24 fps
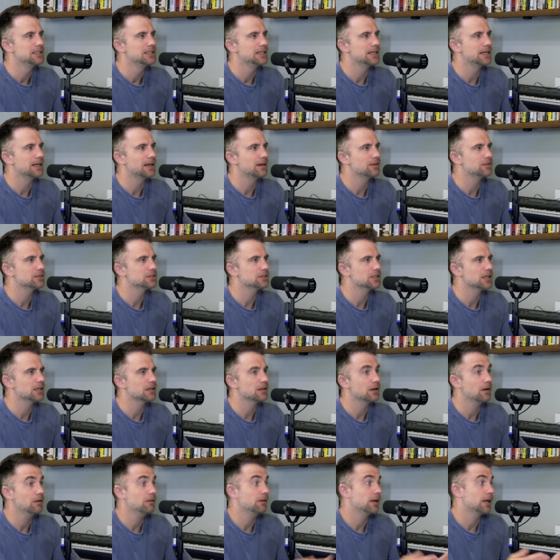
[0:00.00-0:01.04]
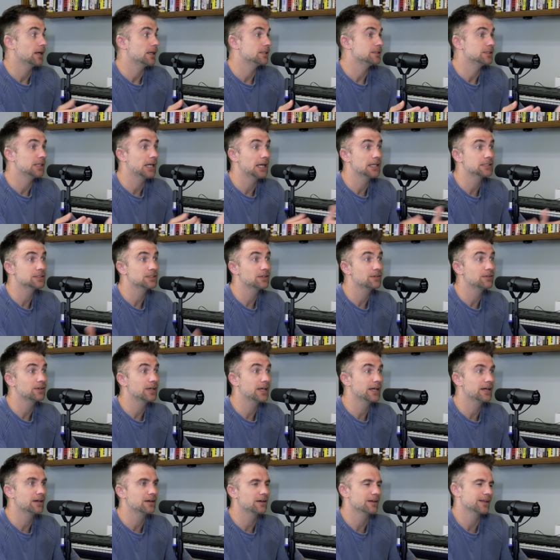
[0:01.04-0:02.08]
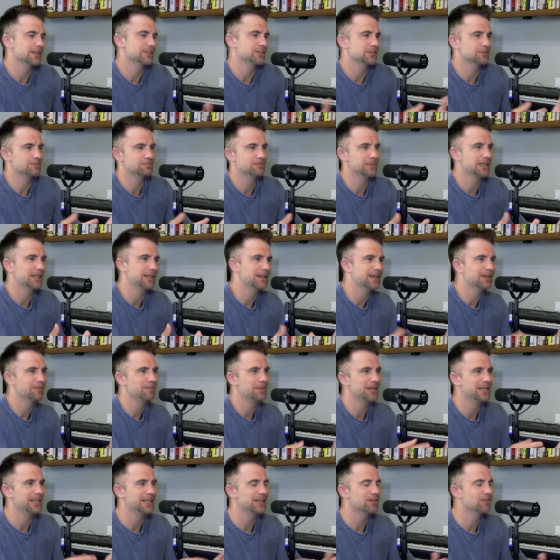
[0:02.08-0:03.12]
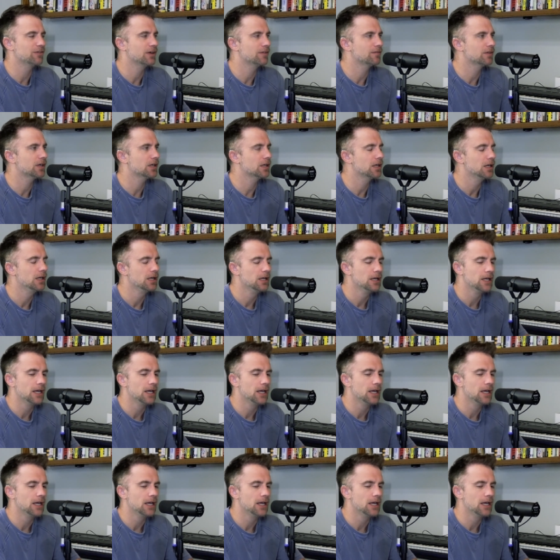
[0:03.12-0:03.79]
And I was like, oh, I guess you guys don't care. Like, just being a comedian riffing.